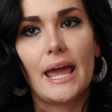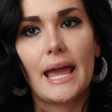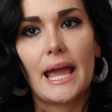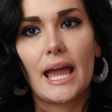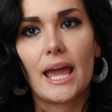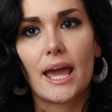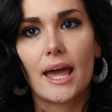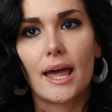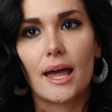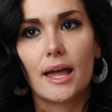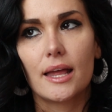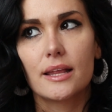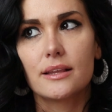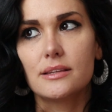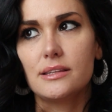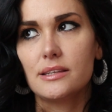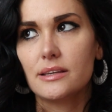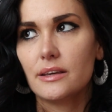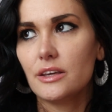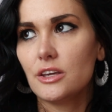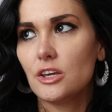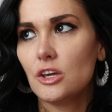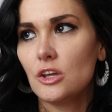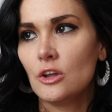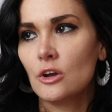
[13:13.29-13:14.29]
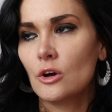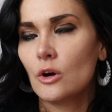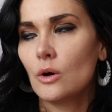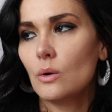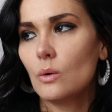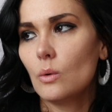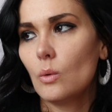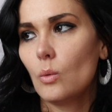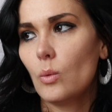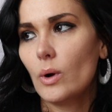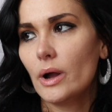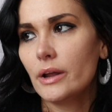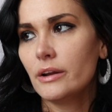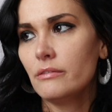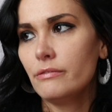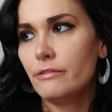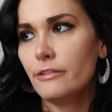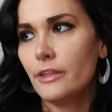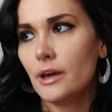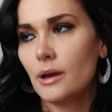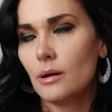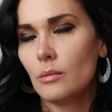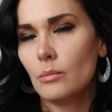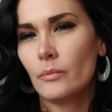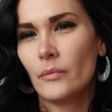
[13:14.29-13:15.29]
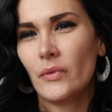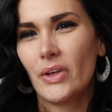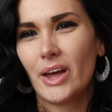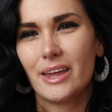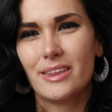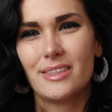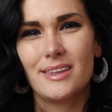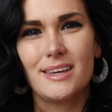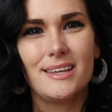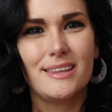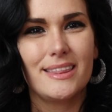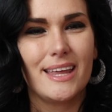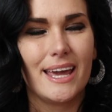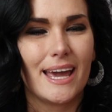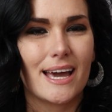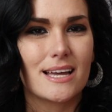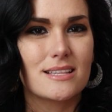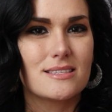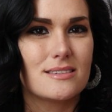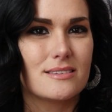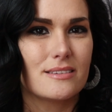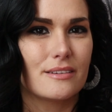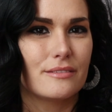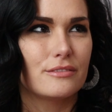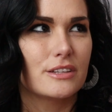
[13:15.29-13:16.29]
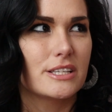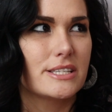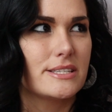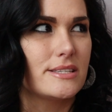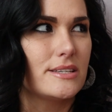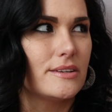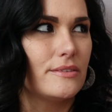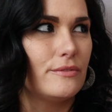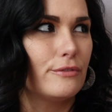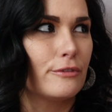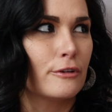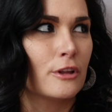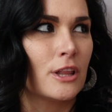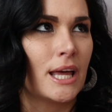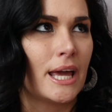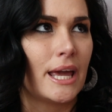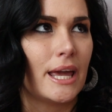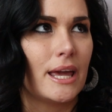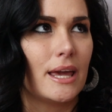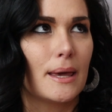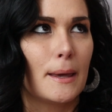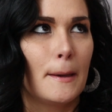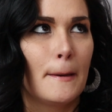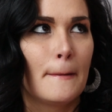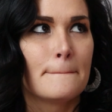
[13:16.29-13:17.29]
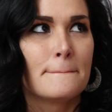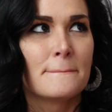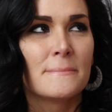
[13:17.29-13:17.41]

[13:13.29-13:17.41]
And you know, one of them, I think they had stuff listed for like